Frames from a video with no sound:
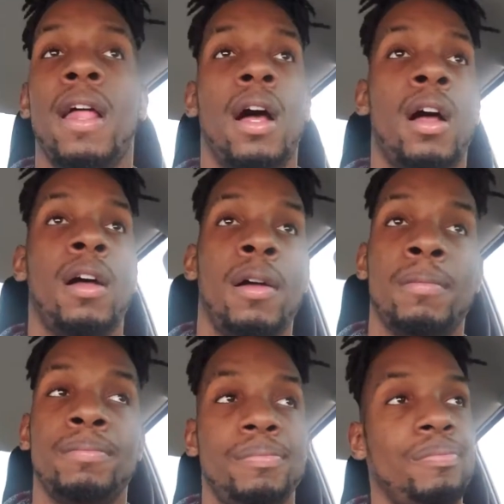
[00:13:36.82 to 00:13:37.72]
I'm
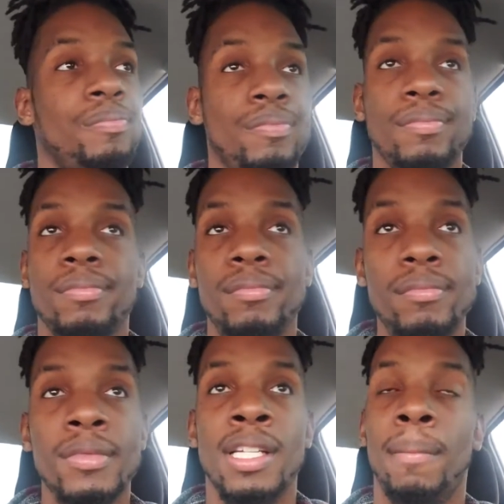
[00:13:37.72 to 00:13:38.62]

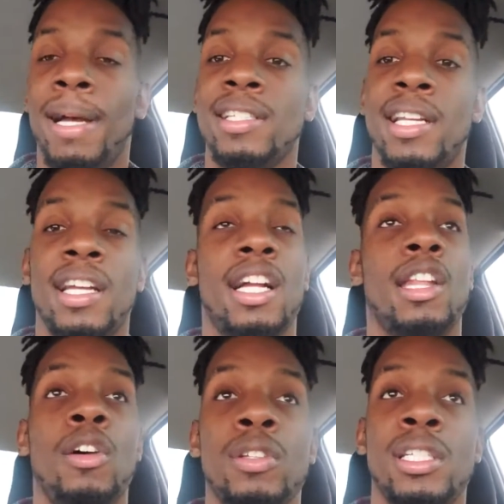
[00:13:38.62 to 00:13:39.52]
about to get
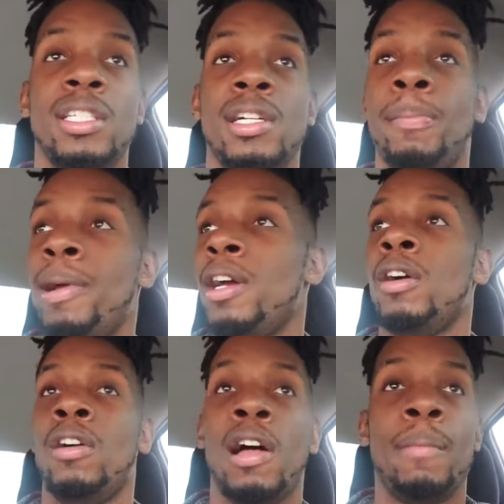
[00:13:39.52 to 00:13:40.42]
clothing,
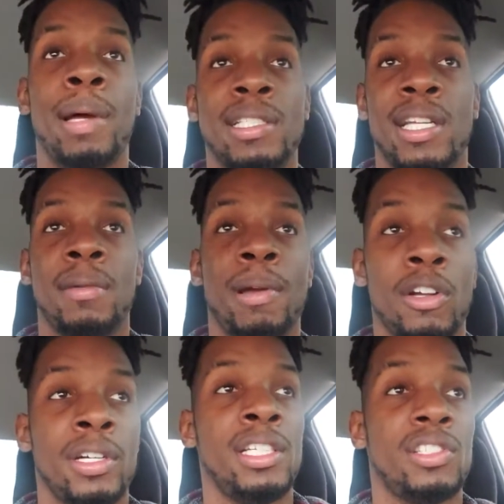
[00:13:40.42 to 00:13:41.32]
apparel. I'm about to get my
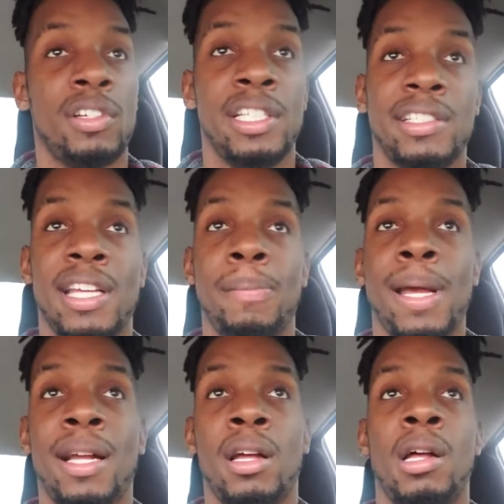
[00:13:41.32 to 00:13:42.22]
green screen set
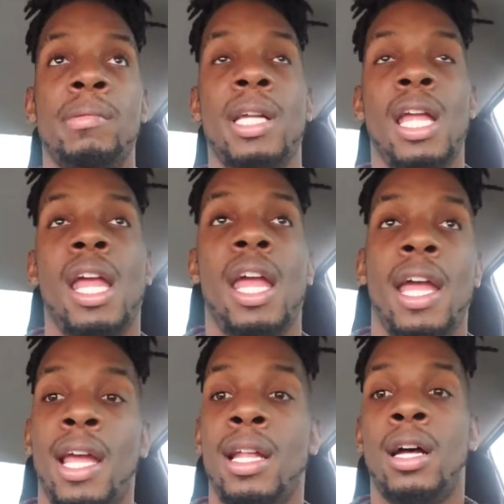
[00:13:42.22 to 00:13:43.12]
back up.
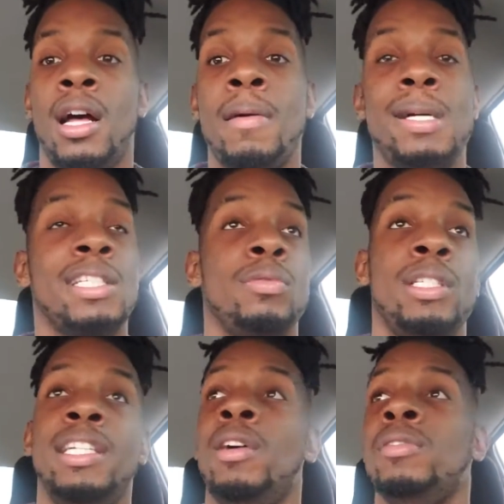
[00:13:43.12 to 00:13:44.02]
And I'm about to
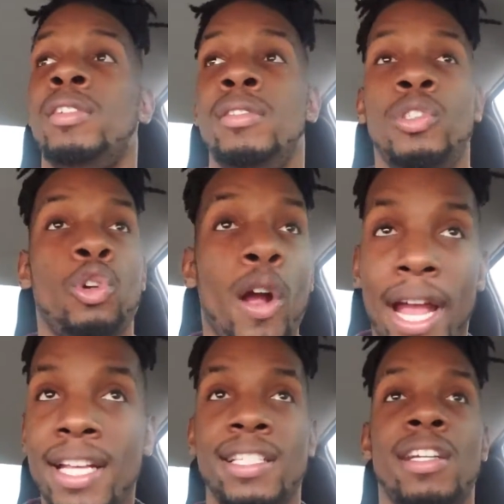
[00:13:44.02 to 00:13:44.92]
really go
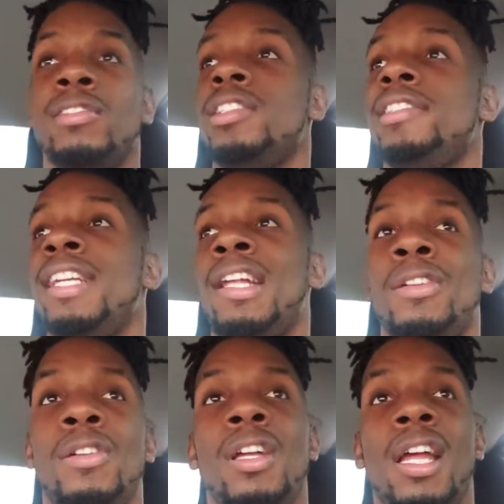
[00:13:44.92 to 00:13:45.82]
crazy on this
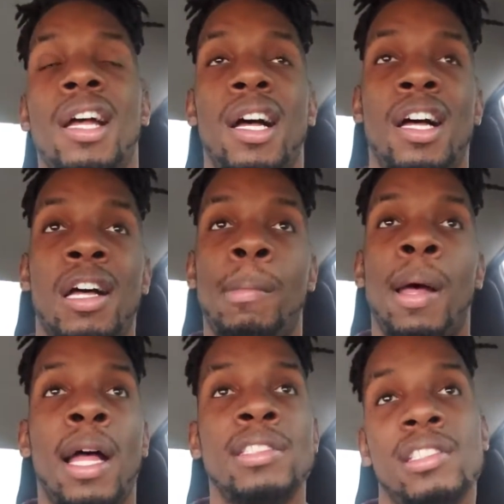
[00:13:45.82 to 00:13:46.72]
channel.
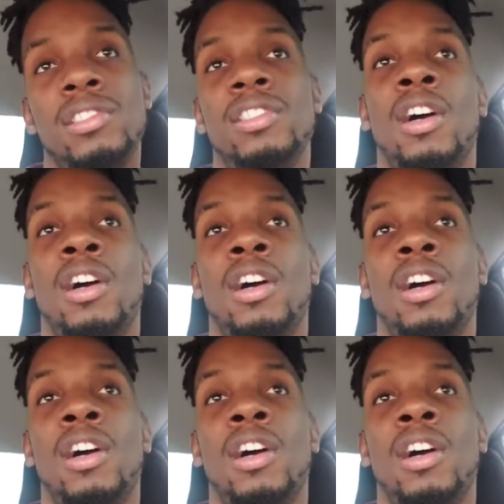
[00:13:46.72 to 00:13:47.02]
I've